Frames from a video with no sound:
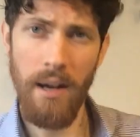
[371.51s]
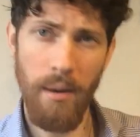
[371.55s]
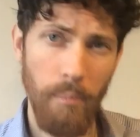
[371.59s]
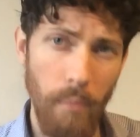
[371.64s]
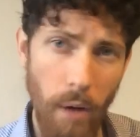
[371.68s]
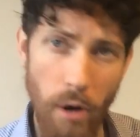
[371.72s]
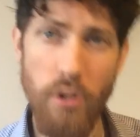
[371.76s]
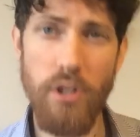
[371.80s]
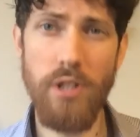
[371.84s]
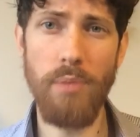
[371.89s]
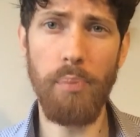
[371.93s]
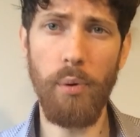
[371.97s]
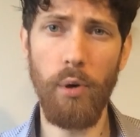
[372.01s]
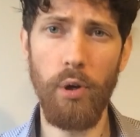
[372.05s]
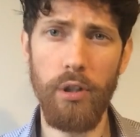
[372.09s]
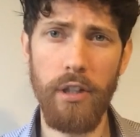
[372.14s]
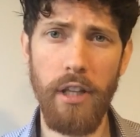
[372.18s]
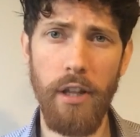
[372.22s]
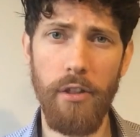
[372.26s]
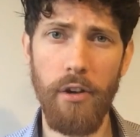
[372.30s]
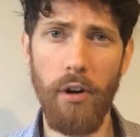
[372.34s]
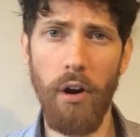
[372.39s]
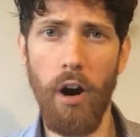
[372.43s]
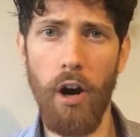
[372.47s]
Most
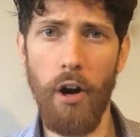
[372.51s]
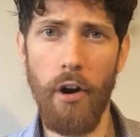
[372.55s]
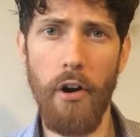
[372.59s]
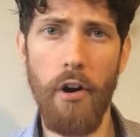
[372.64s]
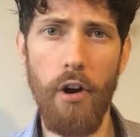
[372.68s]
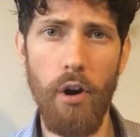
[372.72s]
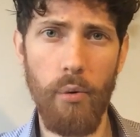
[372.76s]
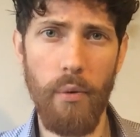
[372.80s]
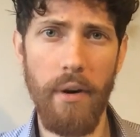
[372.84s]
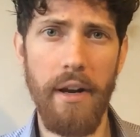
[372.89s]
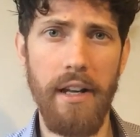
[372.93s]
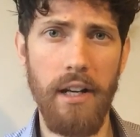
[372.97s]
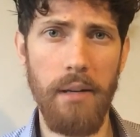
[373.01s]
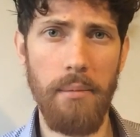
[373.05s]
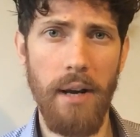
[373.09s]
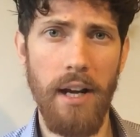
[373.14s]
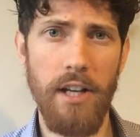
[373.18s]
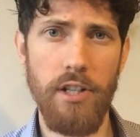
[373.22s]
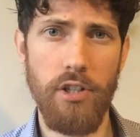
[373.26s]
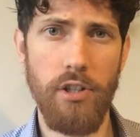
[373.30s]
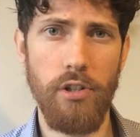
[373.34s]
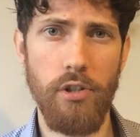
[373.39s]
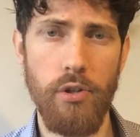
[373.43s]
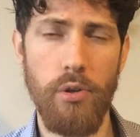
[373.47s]
importantly, there are no
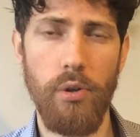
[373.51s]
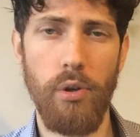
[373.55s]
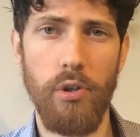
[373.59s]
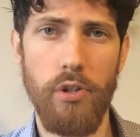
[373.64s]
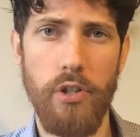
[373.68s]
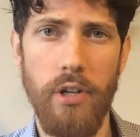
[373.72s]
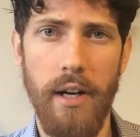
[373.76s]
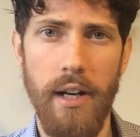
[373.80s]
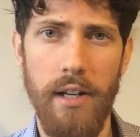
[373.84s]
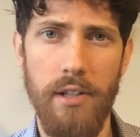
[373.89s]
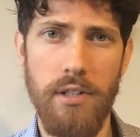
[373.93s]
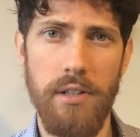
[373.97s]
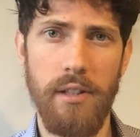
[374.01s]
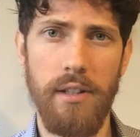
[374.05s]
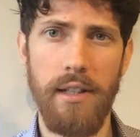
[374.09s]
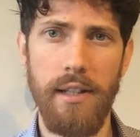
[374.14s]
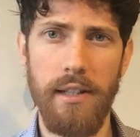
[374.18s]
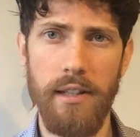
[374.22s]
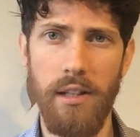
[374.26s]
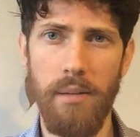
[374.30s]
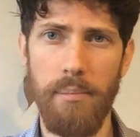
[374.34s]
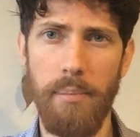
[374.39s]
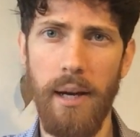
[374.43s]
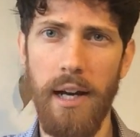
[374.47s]
randomized control trials
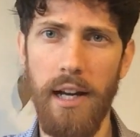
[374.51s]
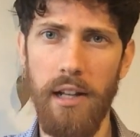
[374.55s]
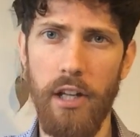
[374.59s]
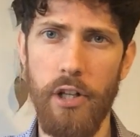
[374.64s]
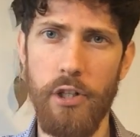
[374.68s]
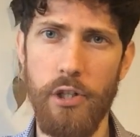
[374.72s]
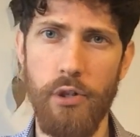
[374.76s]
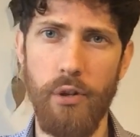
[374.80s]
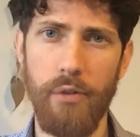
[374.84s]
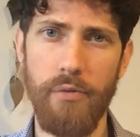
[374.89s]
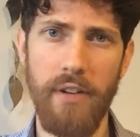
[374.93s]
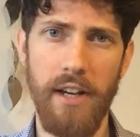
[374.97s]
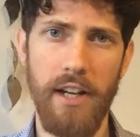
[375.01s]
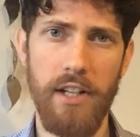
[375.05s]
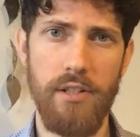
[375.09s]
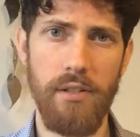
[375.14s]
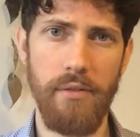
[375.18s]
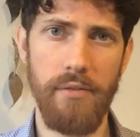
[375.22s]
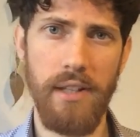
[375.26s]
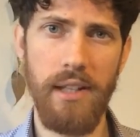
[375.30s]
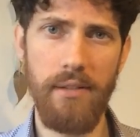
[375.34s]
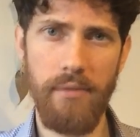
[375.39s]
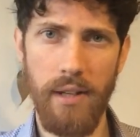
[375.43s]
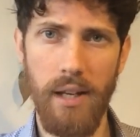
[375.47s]
linking the biological effects
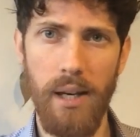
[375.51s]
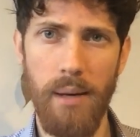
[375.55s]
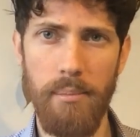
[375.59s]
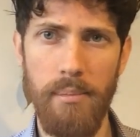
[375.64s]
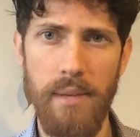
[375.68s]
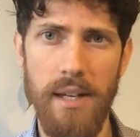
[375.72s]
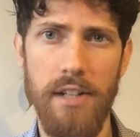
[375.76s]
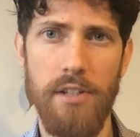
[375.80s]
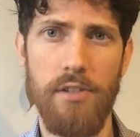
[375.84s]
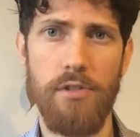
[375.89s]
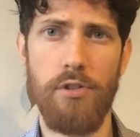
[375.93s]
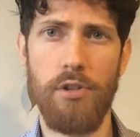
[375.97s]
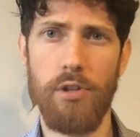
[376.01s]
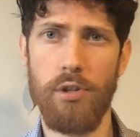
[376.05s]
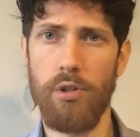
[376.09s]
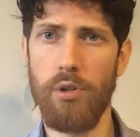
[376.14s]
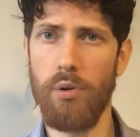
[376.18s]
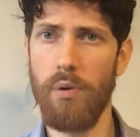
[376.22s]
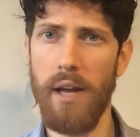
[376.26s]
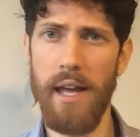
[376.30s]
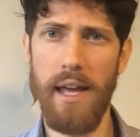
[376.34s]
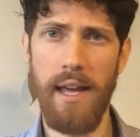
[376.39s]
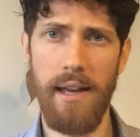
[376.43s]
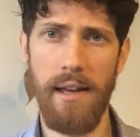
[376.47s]
of giving up meat
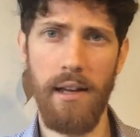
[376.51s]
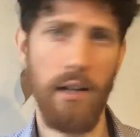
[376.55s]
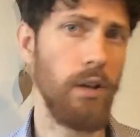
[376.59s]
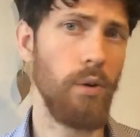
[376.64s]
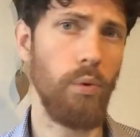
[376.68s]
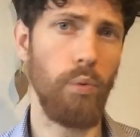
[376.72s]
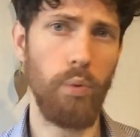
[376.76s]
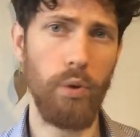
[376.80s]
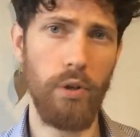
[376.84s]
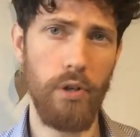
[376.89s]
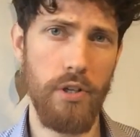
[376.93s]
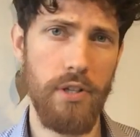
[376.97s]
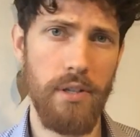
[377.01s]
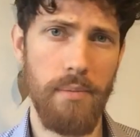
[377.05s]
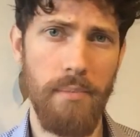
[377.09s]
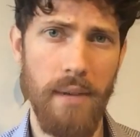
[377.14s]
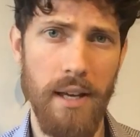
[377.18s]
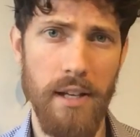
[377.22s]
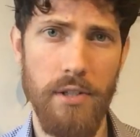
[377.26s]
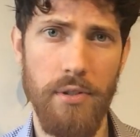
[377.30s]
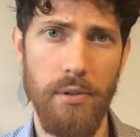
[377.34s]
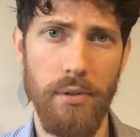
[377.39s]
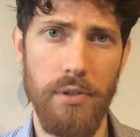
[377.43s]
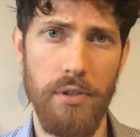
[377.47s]
to a worse
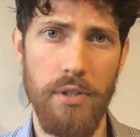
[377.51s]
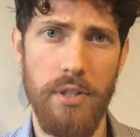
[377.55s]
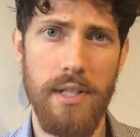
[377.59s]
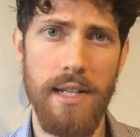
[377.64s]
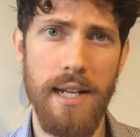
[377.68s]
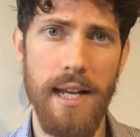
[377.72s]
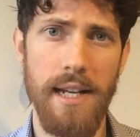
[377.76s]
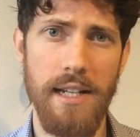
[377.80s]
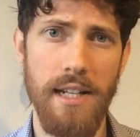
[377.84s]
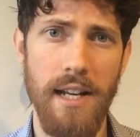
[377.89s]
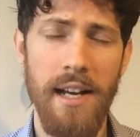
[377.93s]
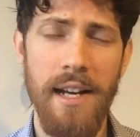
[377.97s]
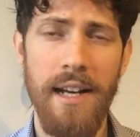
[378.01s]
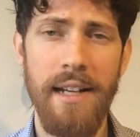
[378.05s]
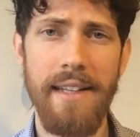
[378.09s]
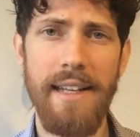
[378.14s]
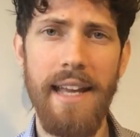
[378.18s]
mental state.